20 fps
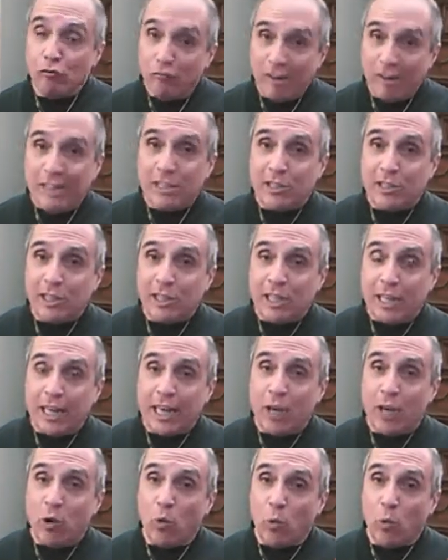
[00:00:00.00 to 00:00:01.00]

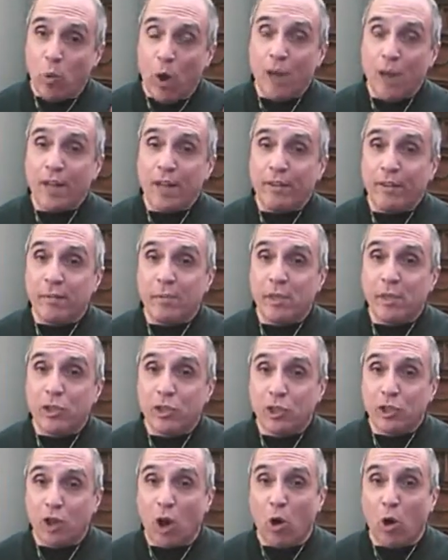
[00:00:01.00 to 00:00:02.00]
Recently, one of them has
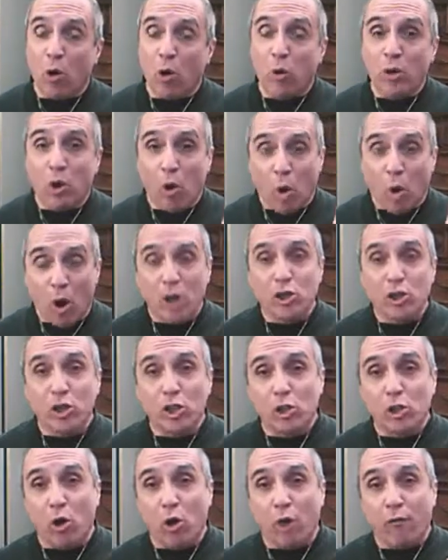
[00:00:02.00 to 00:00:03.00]
sold,
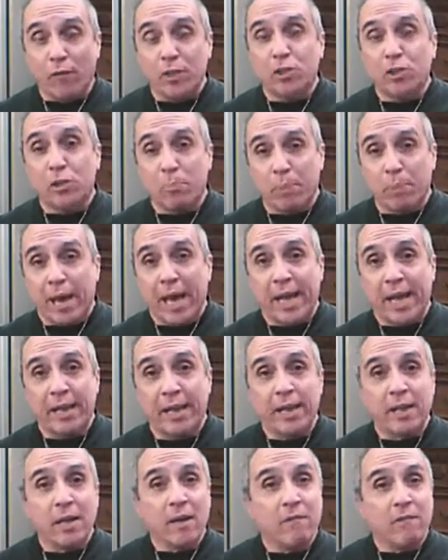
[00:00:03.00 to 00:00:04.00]
auctioned off in Japan
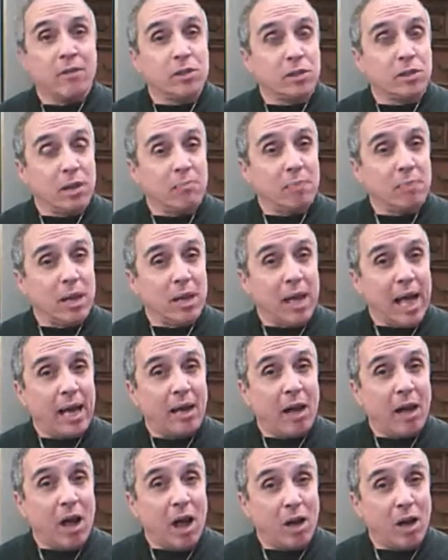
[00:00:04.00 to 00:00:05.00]
for something
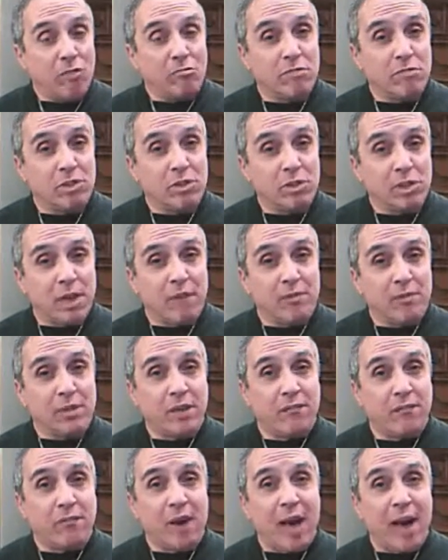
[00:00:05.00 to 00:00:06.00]
like
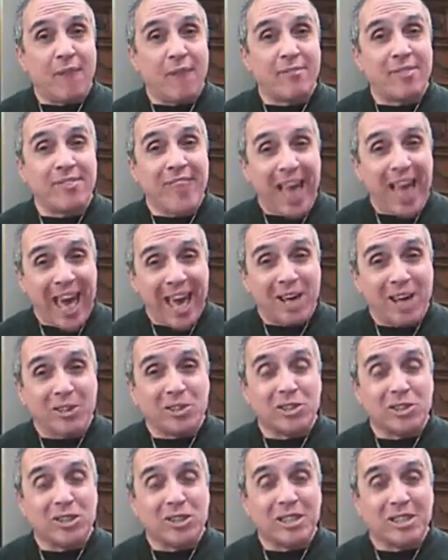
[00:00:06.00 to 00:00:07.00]

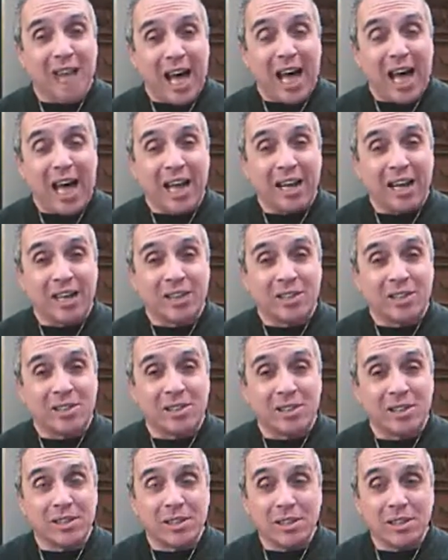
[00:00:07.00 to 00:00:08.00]

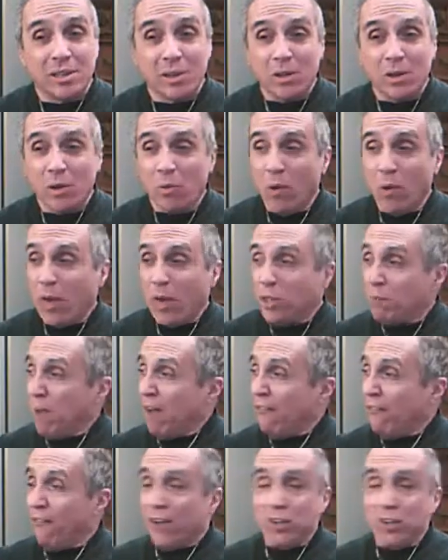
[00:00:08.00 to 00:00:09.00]
$175,000. Where's
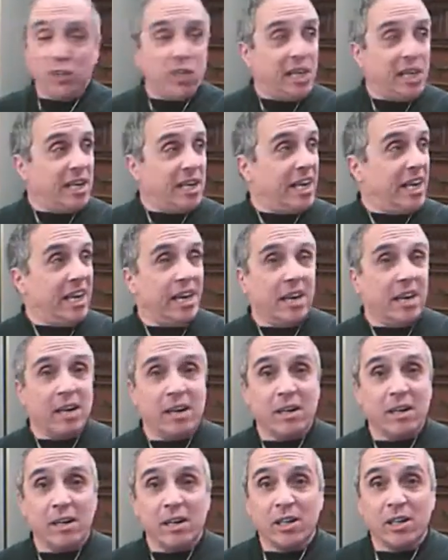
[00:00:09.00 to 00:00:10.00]
my fishing gear?
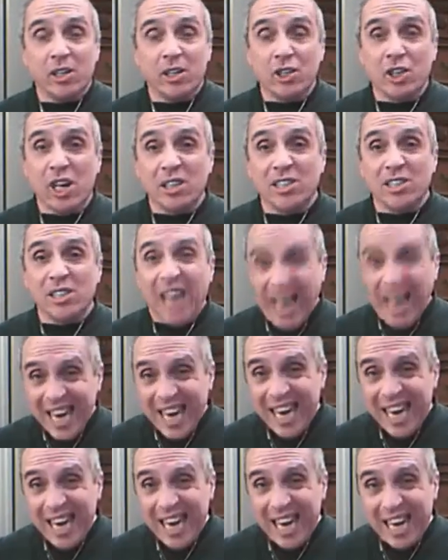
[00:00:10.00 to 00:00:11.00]

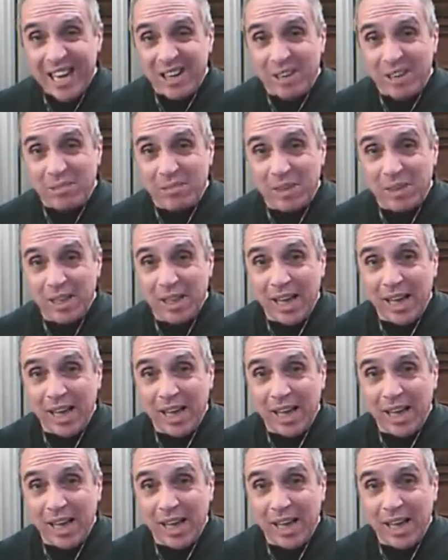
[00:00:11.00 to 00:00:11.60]
Shazam!